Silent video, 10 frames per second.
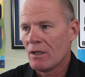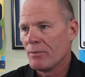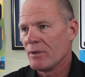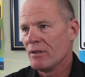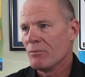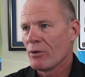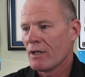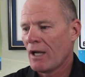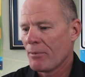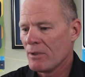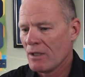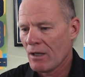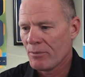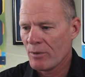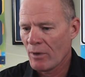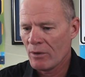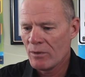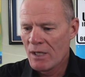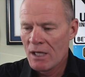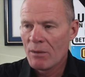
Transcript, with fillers: I'll be more than happy to help you out.